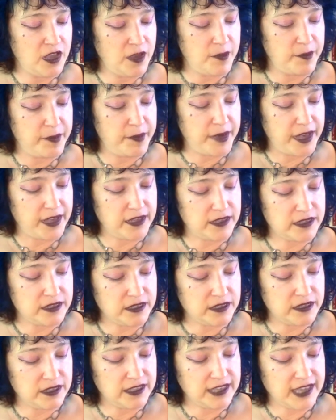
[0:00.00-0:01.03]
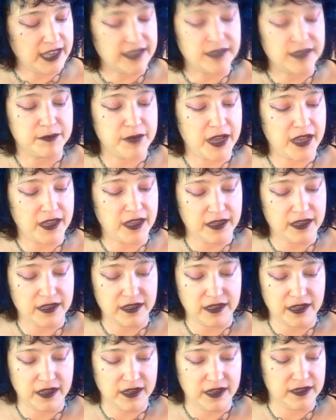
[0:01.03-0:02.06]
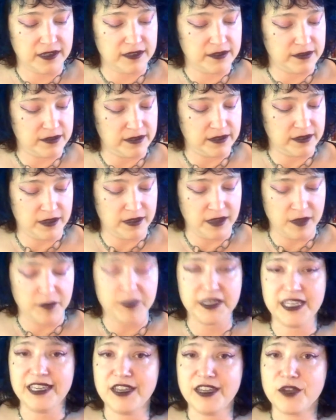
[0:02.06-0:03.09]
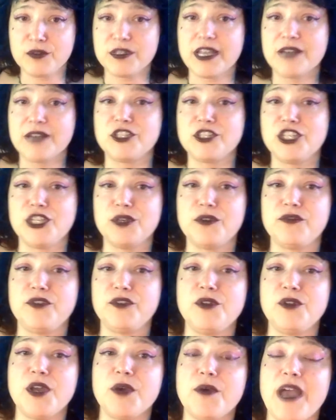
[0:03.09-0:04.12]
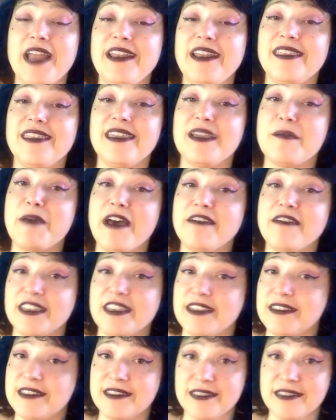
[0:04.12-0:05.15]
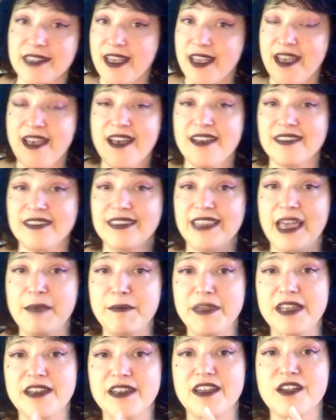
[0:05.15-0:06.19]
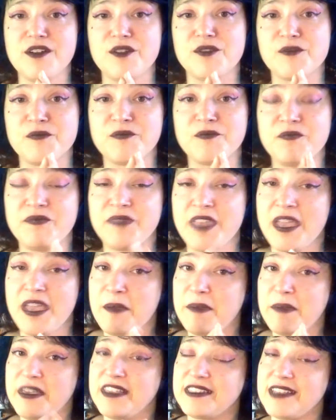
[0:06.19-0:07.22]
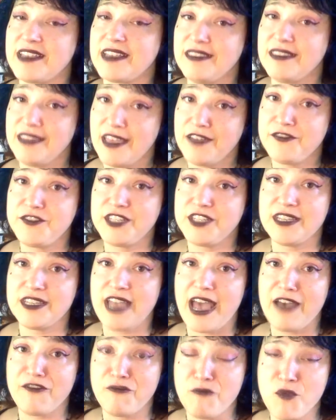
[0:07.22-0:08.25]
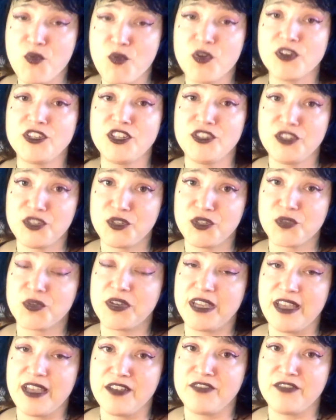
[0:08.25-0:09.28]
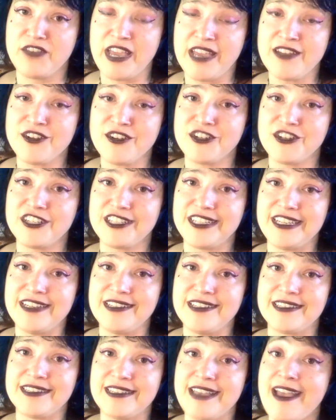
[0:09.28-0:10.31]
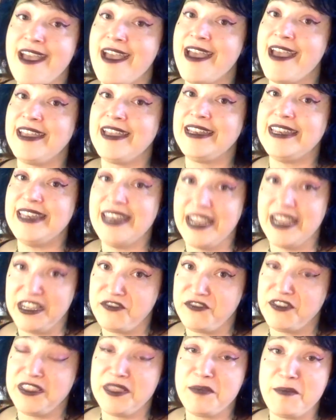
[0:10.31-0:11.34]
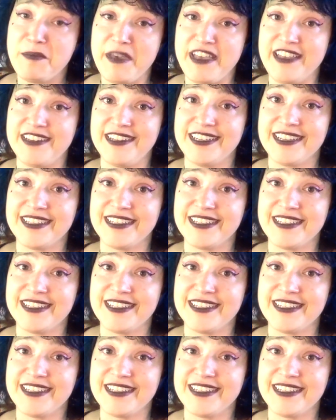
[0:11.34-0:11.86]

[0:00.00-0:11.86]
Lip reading: But yes, my plea goes out to you. If you know anything about this, let me know, because I'd love to have more to the story of Aunt Ernestine's knife in the bed.